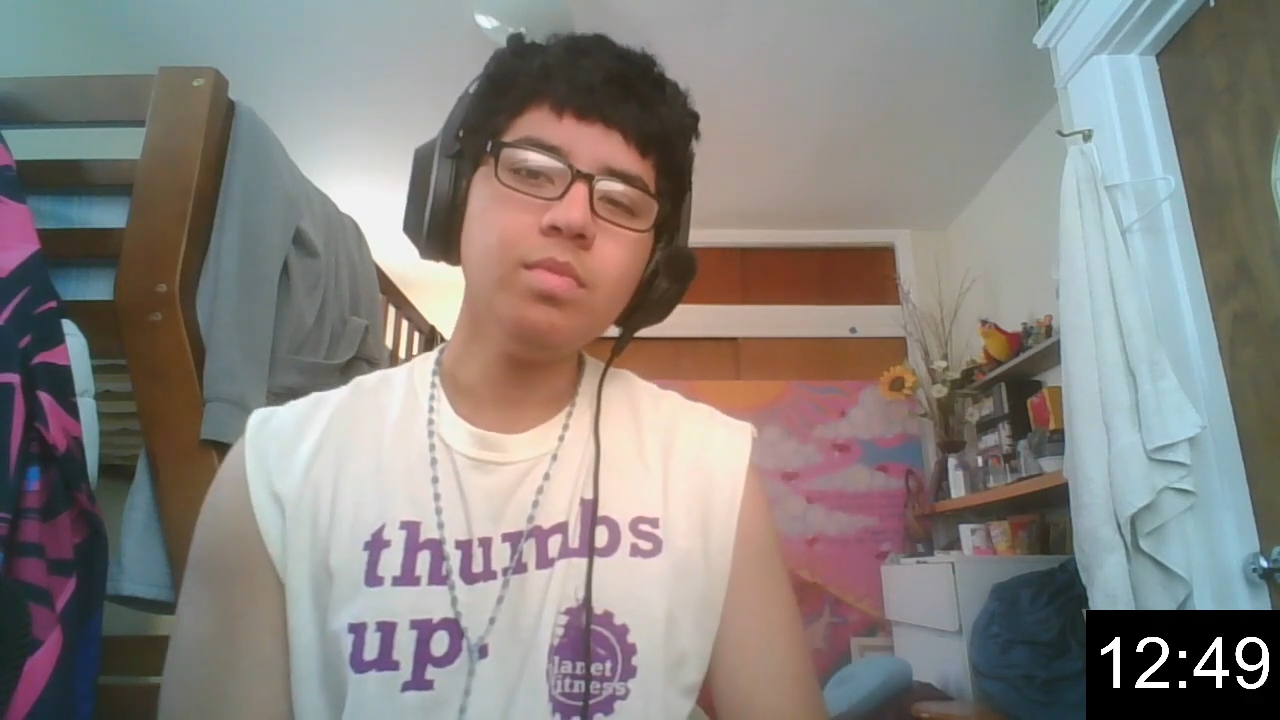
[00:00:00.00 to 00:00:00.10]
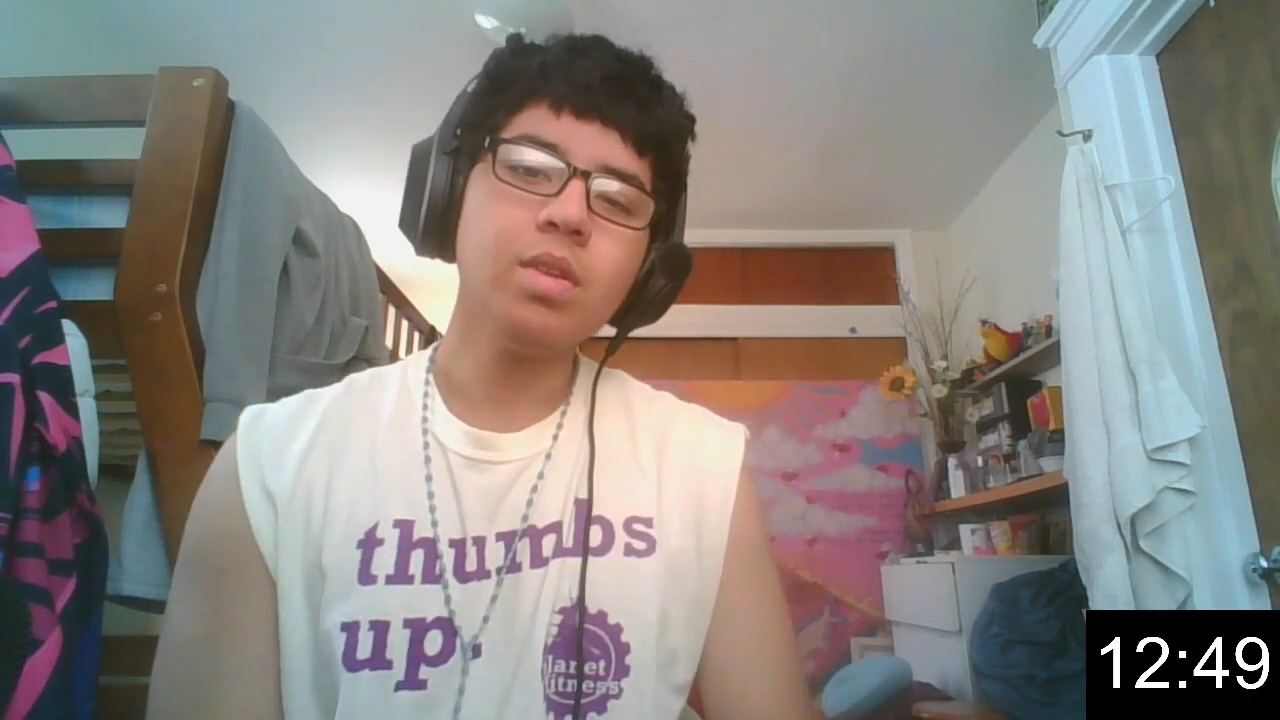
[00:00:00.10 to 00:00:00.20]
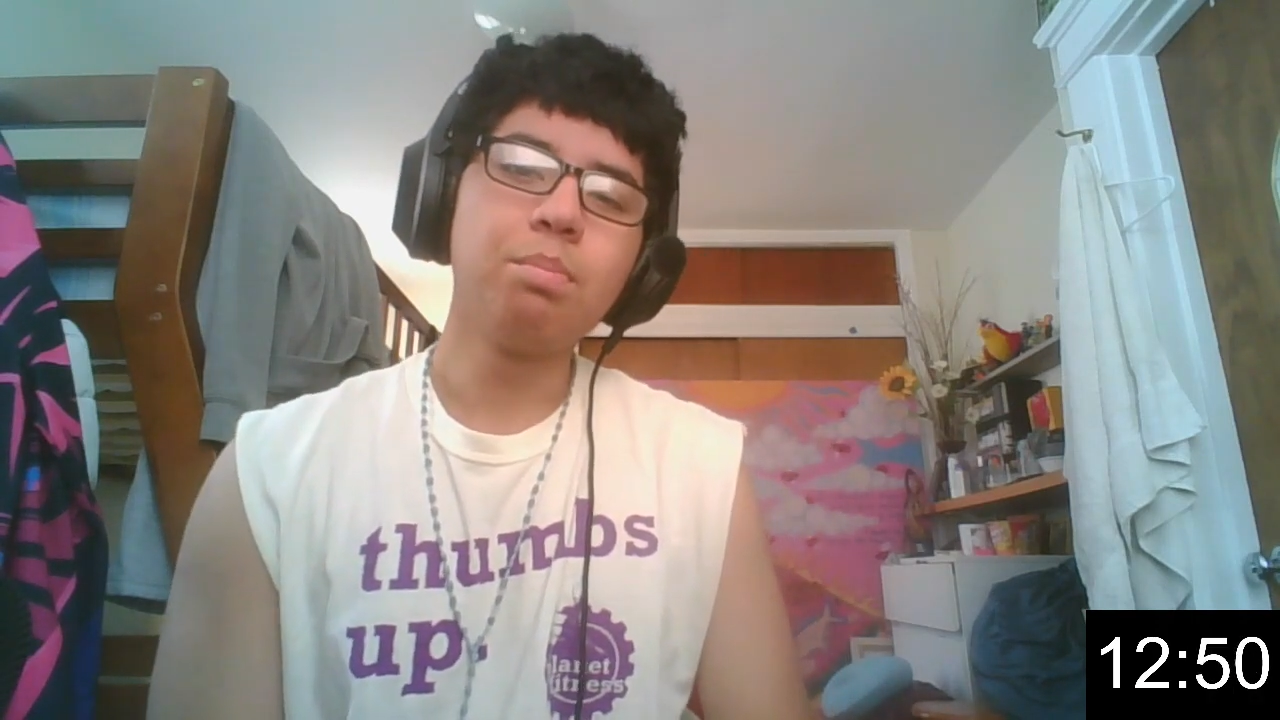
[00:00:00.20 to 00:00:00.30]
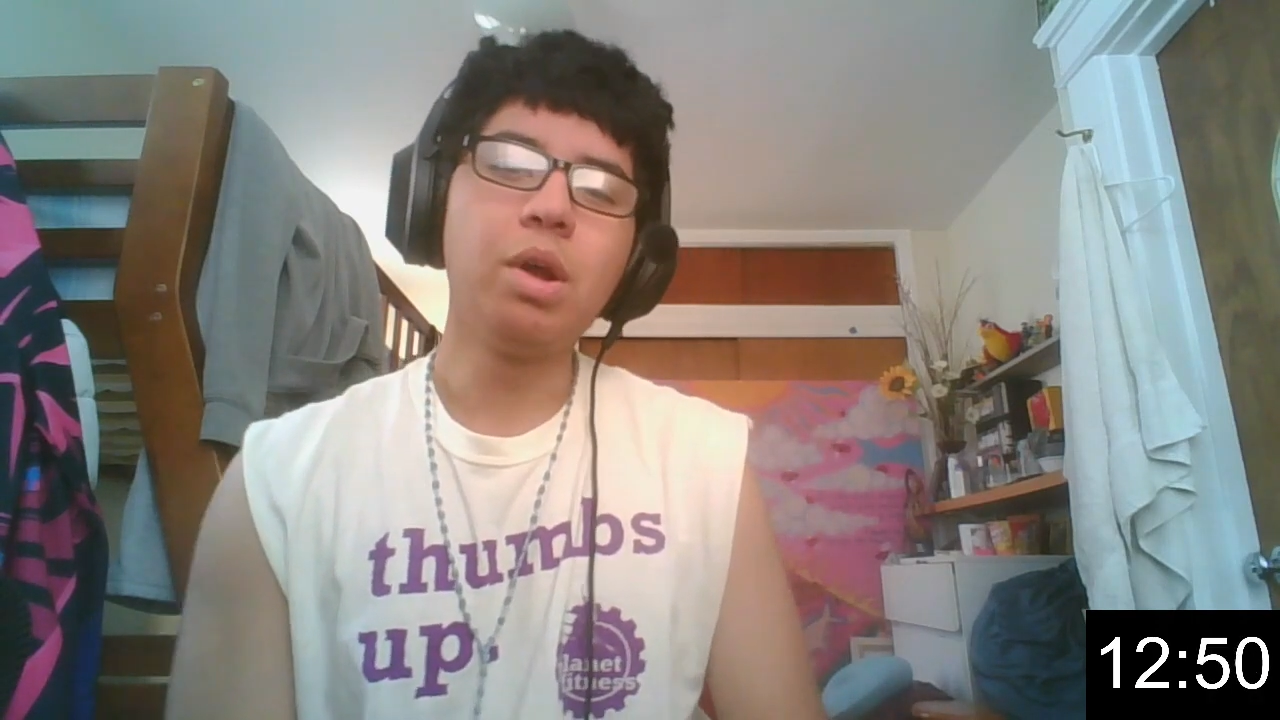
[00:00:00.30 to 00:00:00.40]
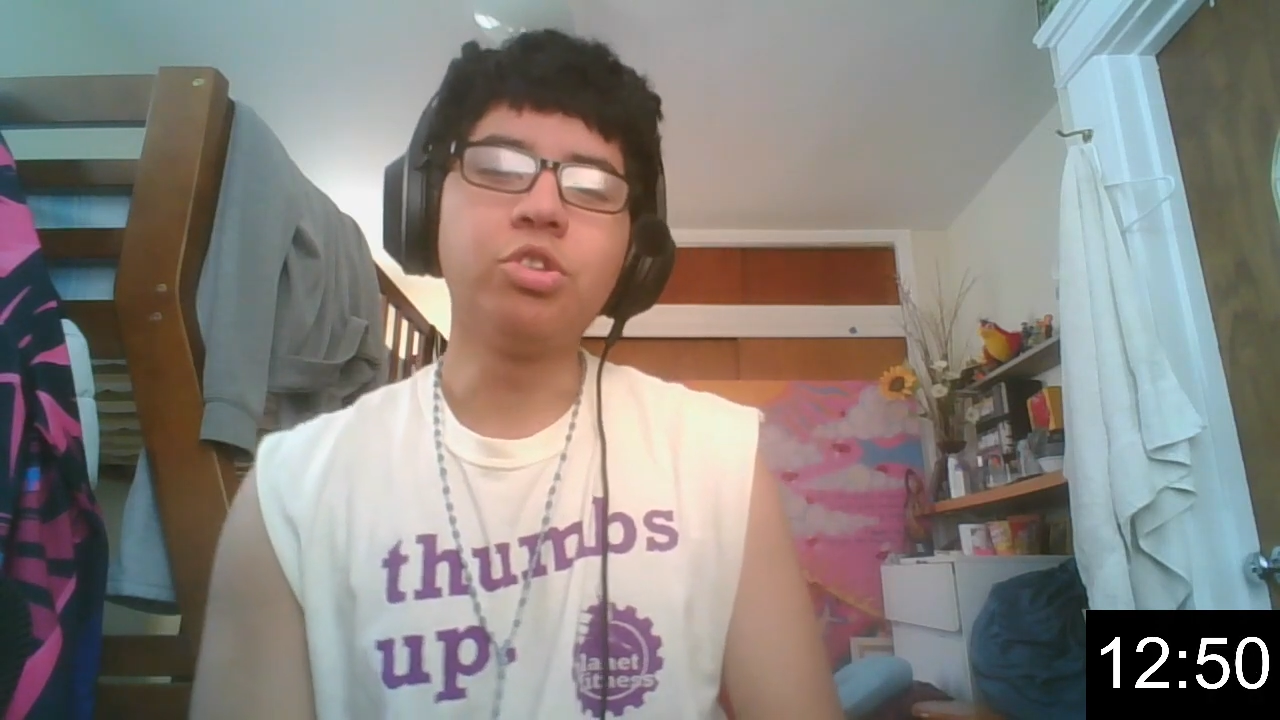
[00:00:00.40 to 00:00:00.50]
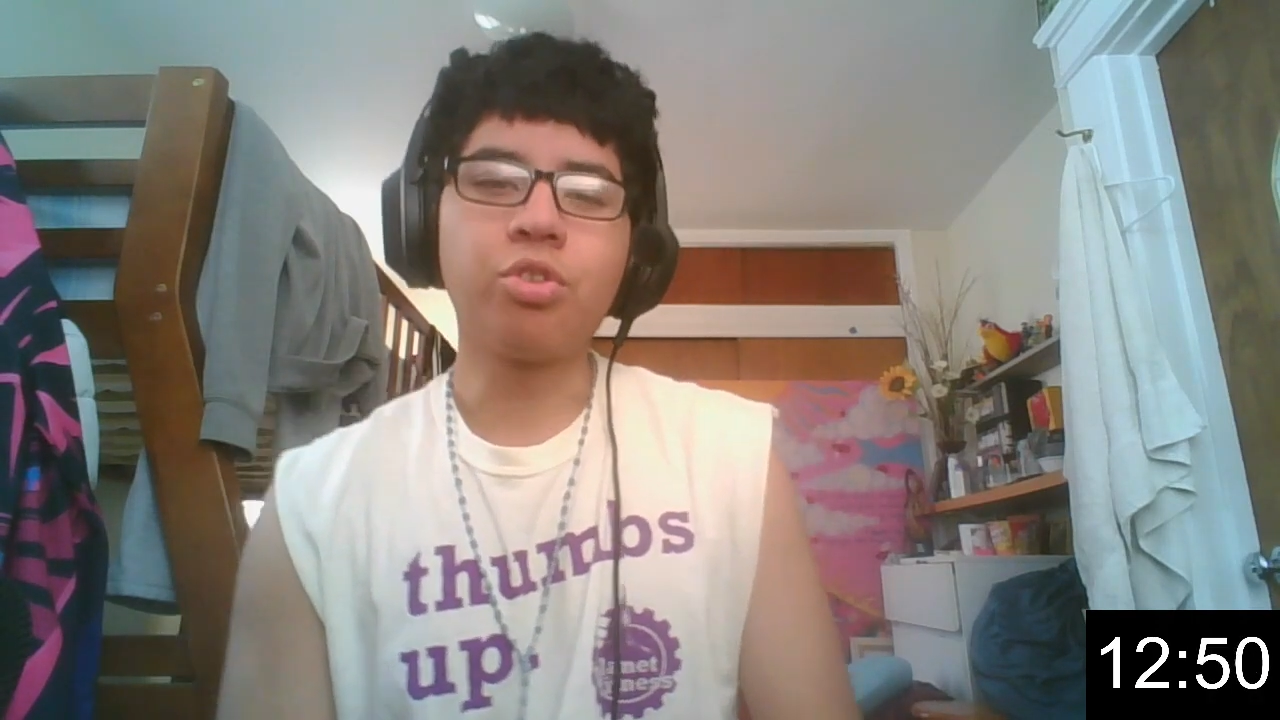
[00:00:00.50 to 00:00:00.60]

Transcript: Bruh, it's